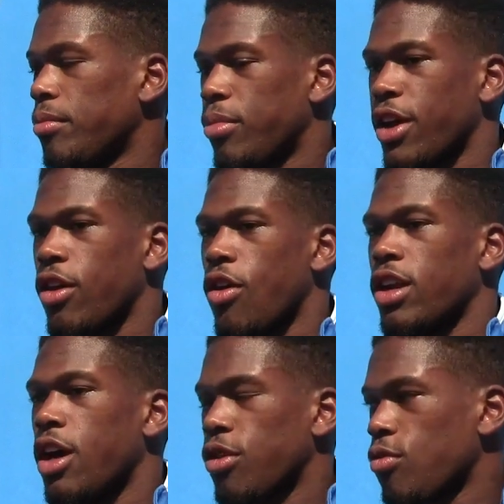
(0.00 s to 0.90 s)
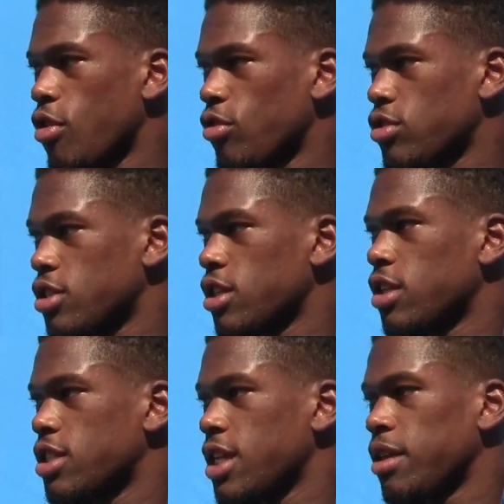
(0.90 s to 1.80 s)
bring on other roles to
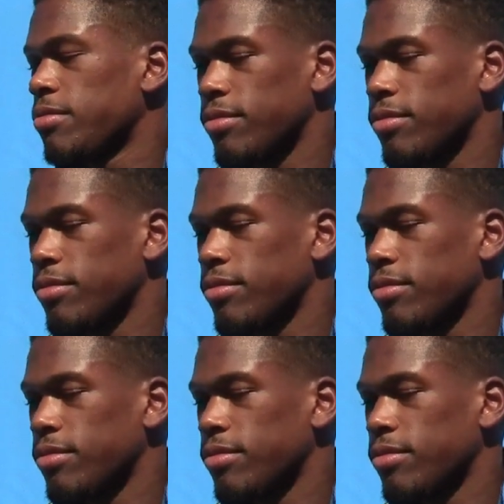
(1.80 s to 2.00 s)
the team.